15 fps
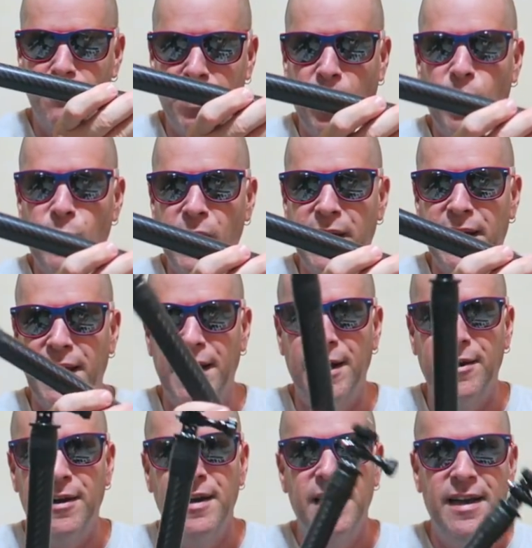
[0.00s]
pole right
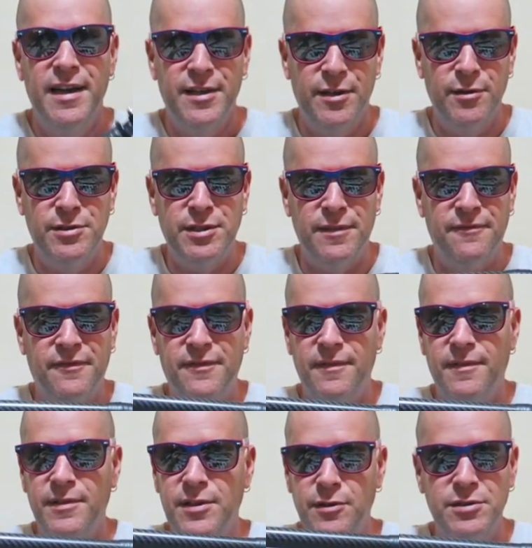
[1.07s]
here. Use it
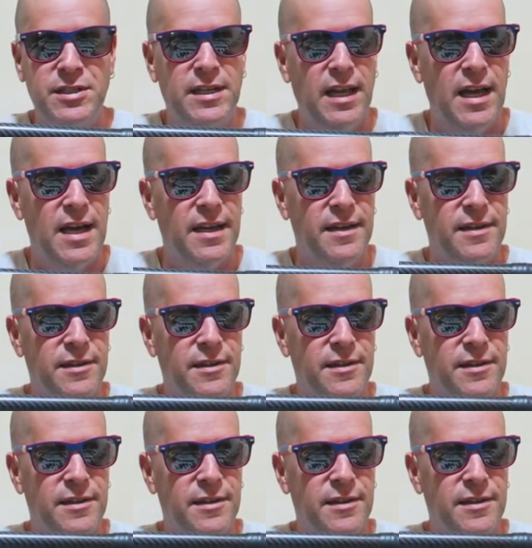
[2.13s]
a lot.